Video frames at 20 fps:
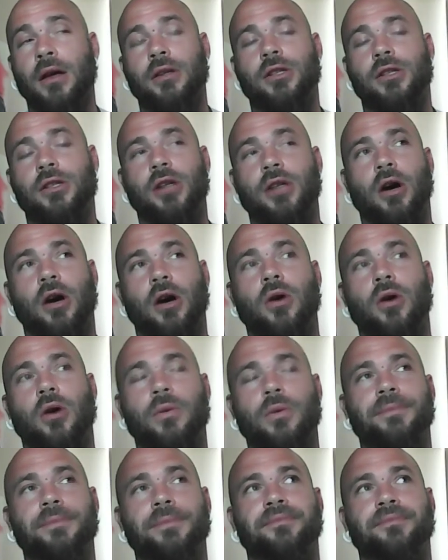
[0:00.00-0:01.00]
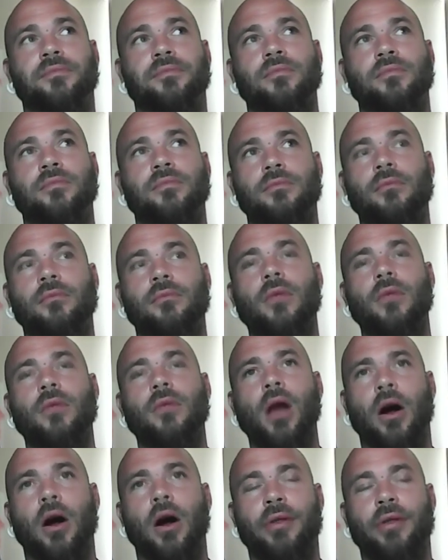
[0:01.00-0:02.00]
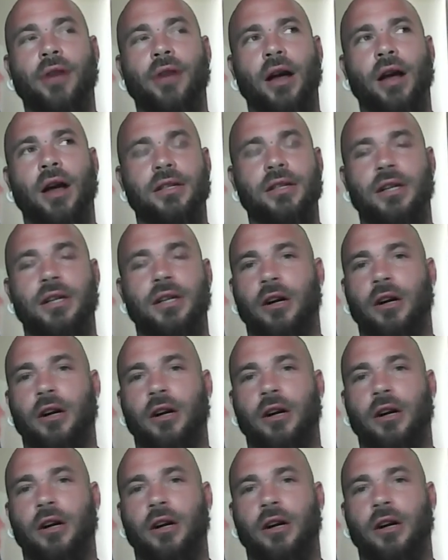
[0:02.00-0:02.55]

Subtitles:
So our thoughts